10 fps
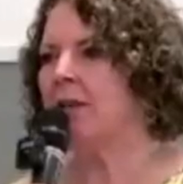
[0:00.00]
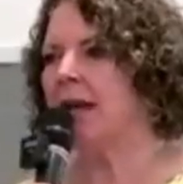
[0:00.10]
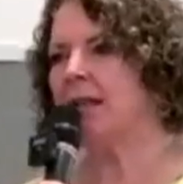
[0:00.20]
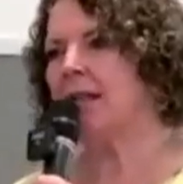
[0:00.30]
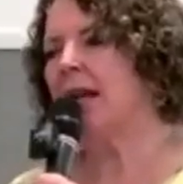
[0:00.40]
So
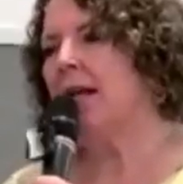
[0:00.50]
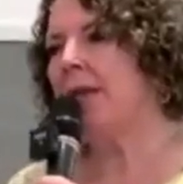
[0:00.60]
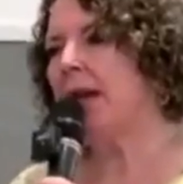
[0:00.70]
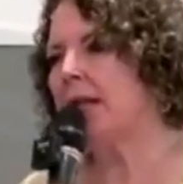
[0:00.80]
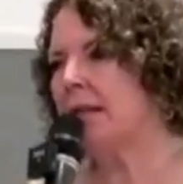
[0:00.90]
that
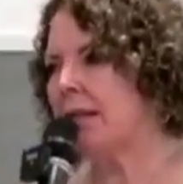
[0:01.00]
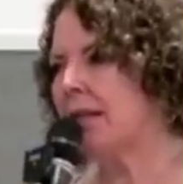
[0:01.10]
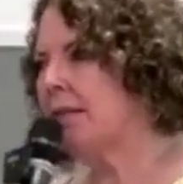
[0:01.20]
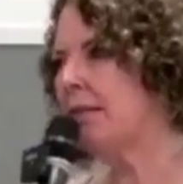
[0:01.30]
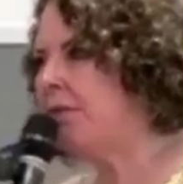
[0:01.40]

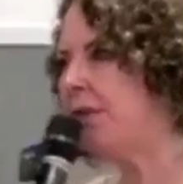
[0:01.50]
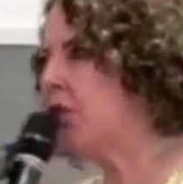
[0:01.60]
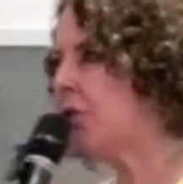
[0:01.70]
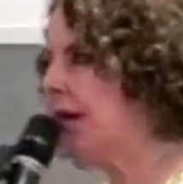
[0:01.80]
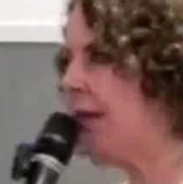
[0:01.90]

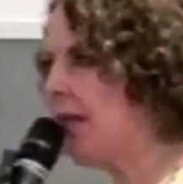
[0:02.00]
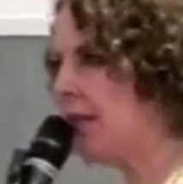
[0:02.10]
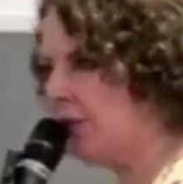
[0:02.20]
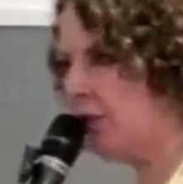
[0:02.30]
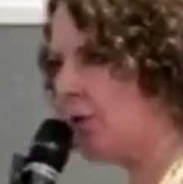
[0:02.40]
victory that
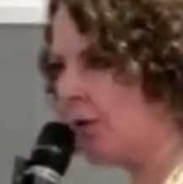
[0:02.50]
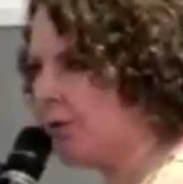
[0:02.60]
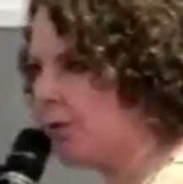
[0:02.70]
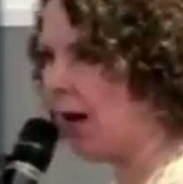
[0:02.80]
is yours,